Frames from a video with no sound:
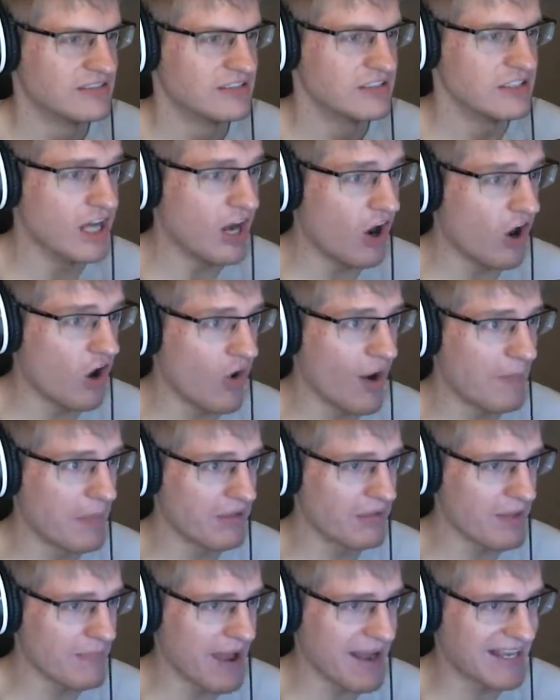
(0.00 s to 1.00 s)
No, I'm all
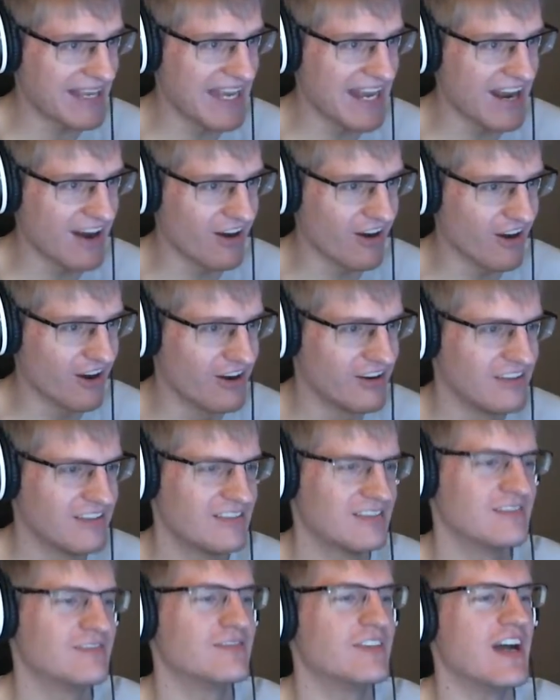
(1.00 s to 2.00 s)
the way back here!
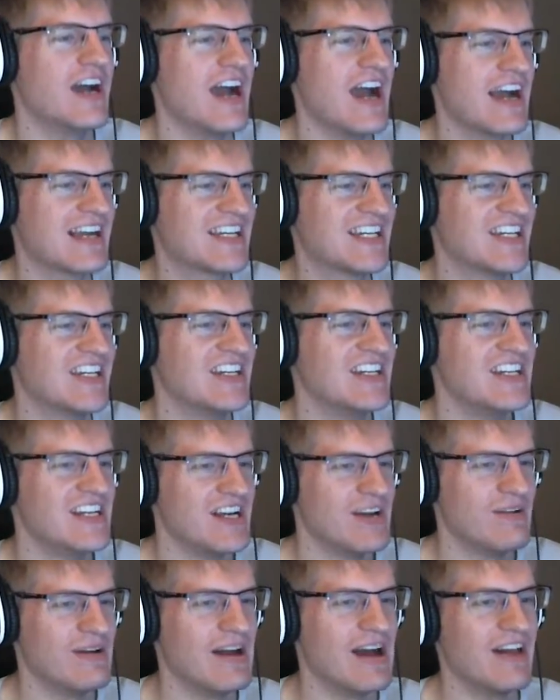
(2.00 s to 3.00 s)
Fuck!
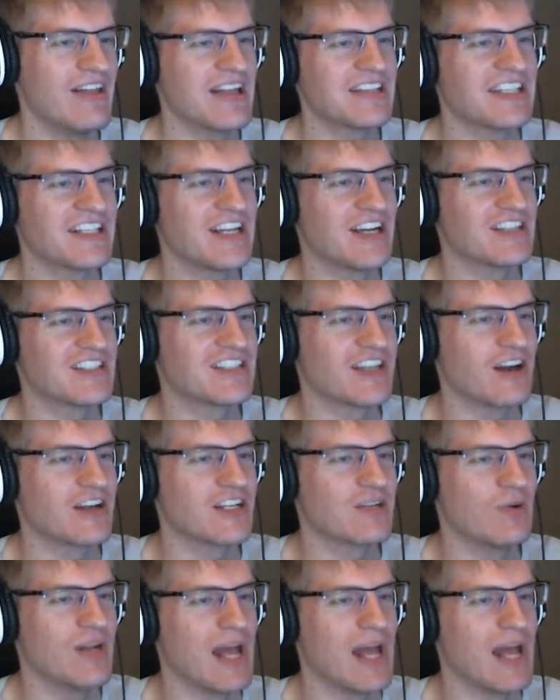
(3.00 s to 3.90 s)
Well, that's a good start to an